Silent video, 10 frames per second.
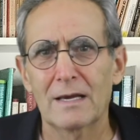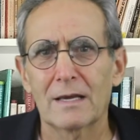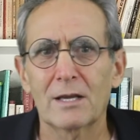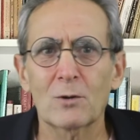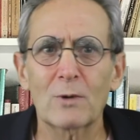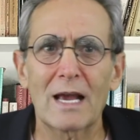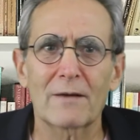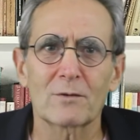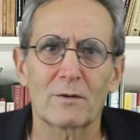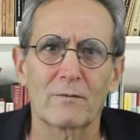Here we
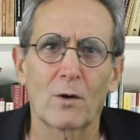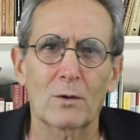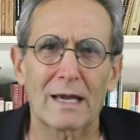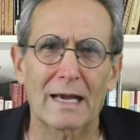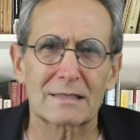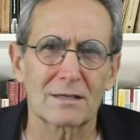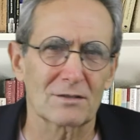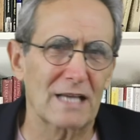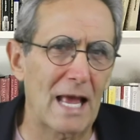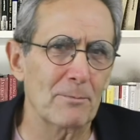have to invoke
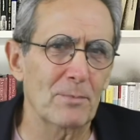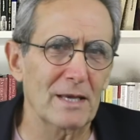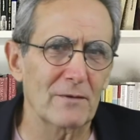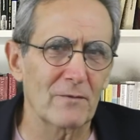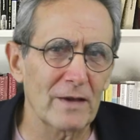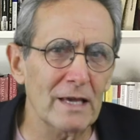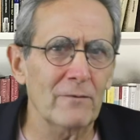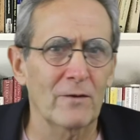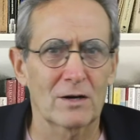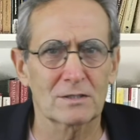Excel's MPV
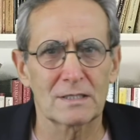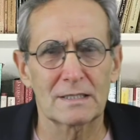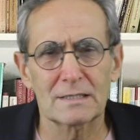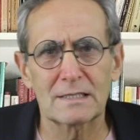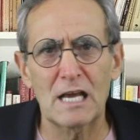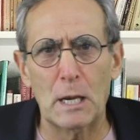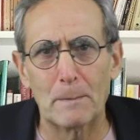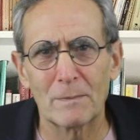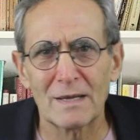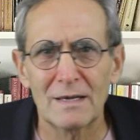function
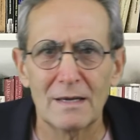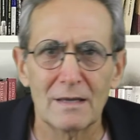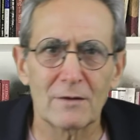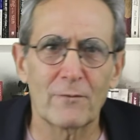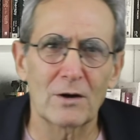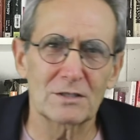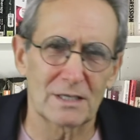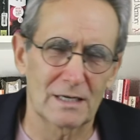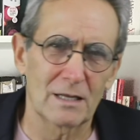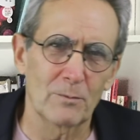instead. The
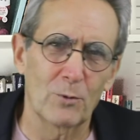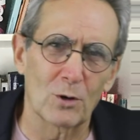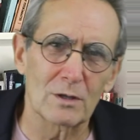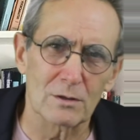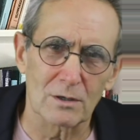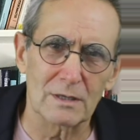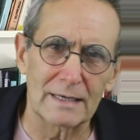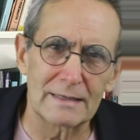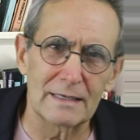function and input look like